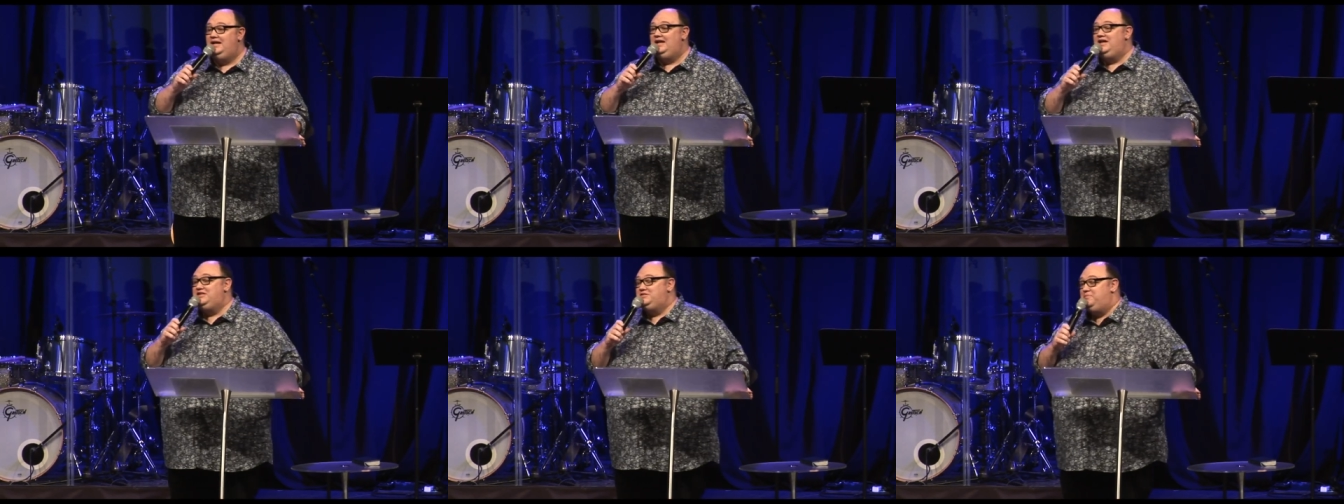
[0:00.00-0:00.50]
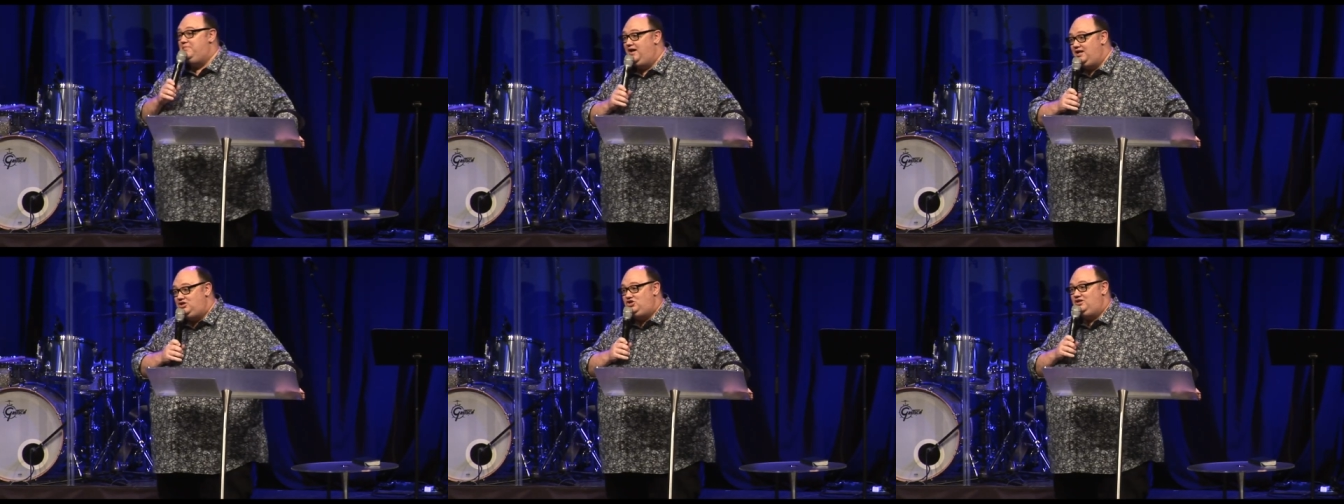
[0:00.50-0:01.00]
it's
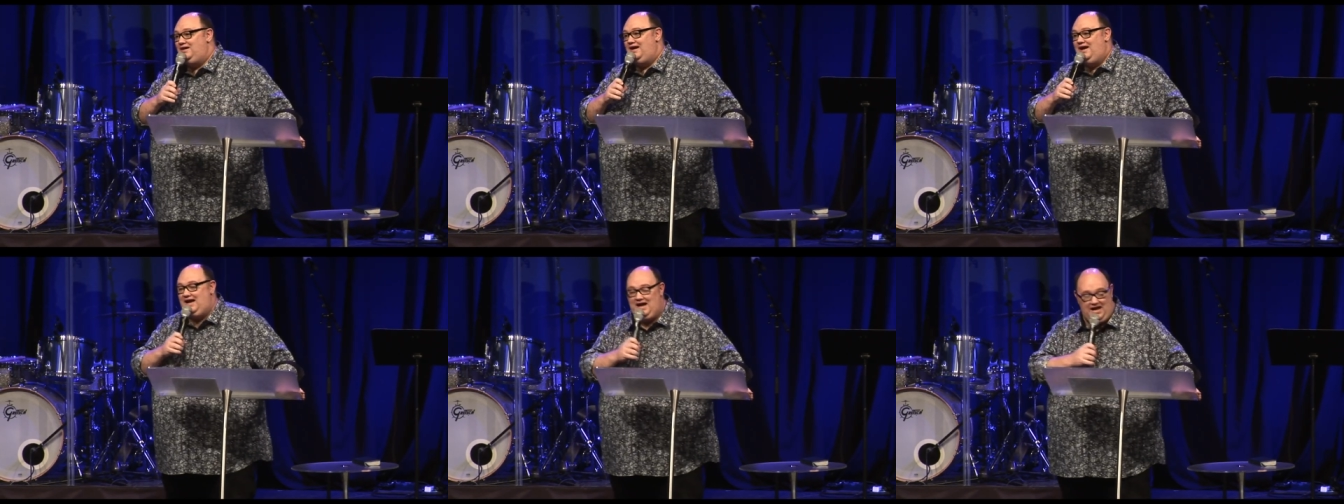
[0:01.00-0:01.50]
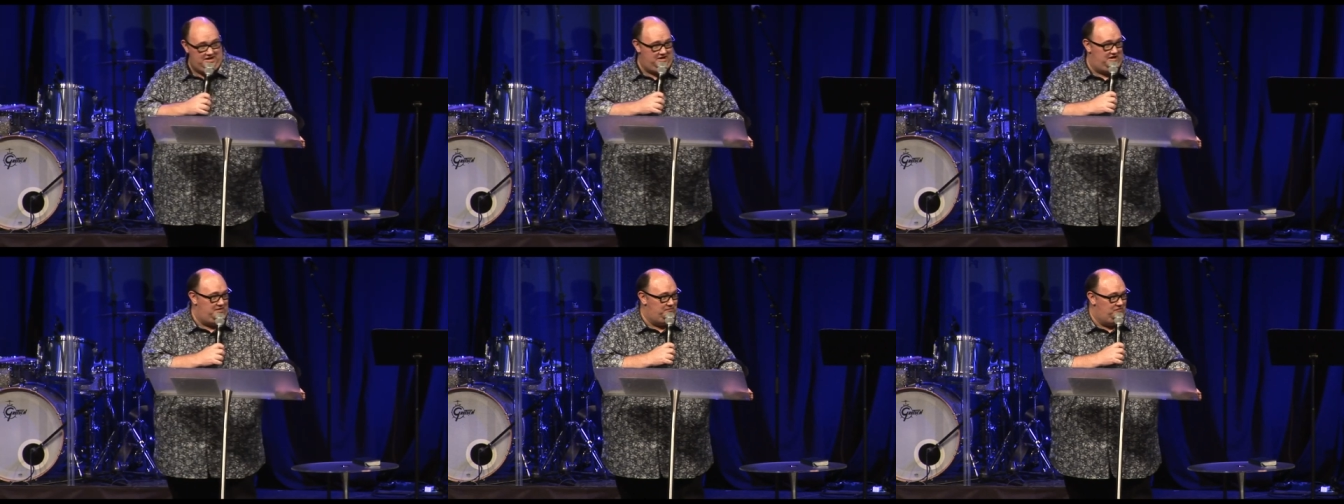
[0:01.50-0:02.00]
much
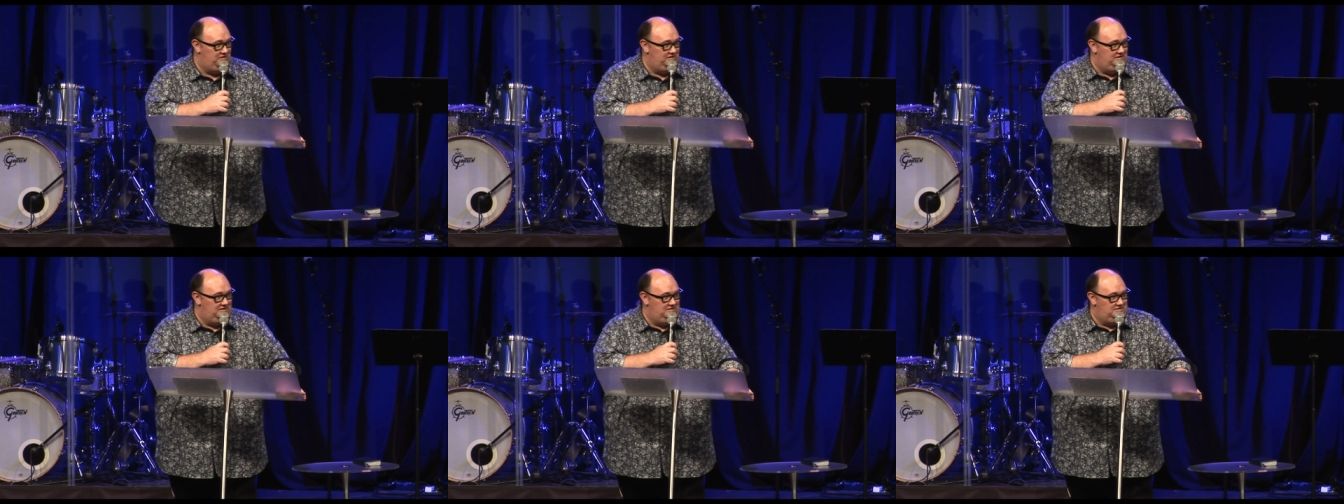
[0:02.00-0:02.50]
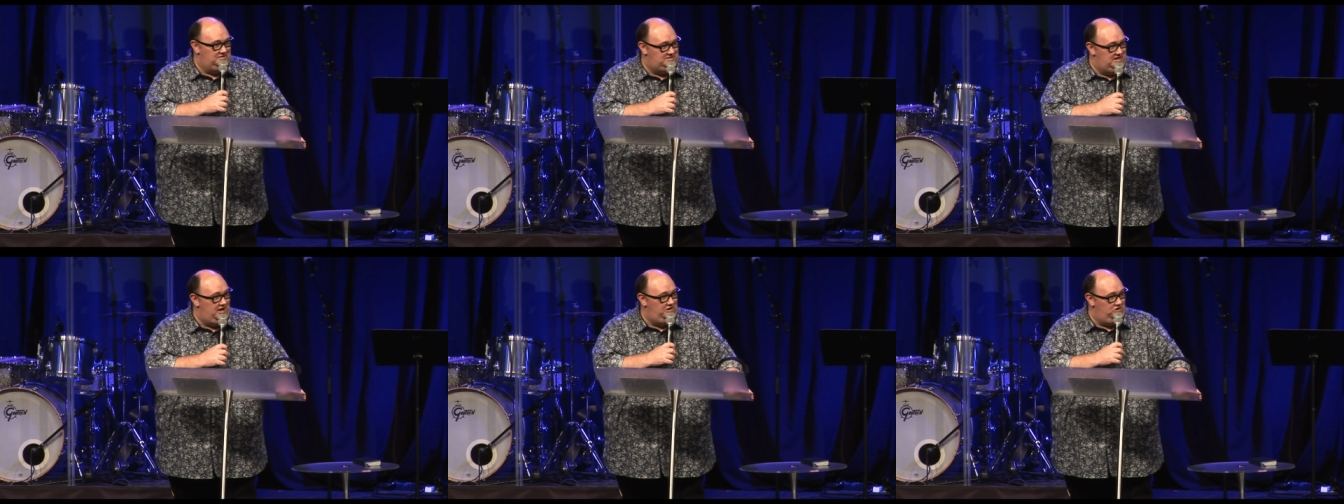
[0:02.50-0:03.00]
harder to
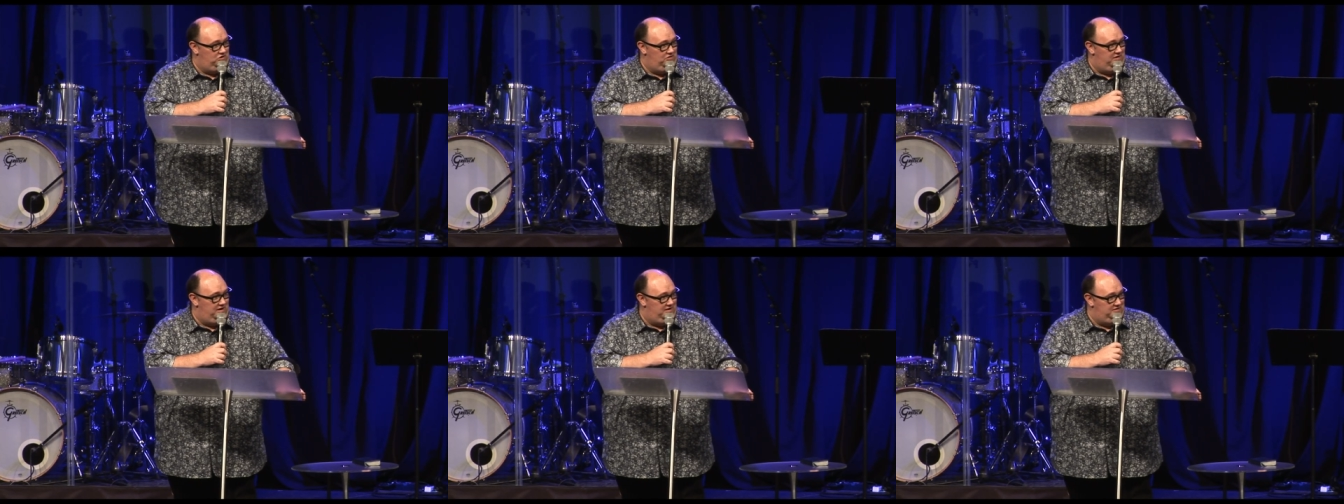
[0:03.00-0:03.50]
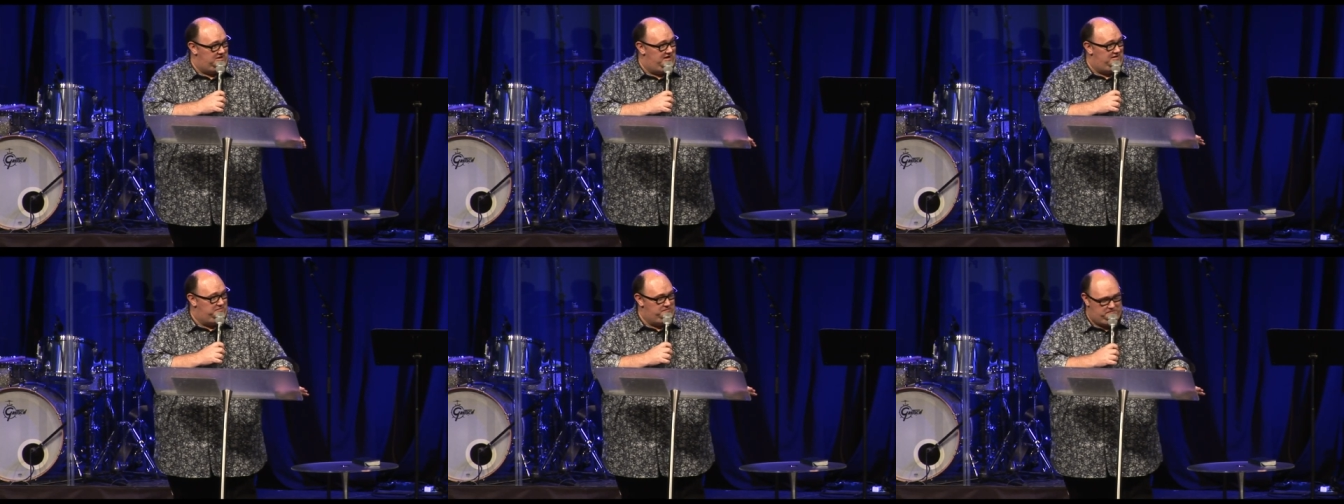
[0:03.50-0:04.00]
stand your ground. Yeah?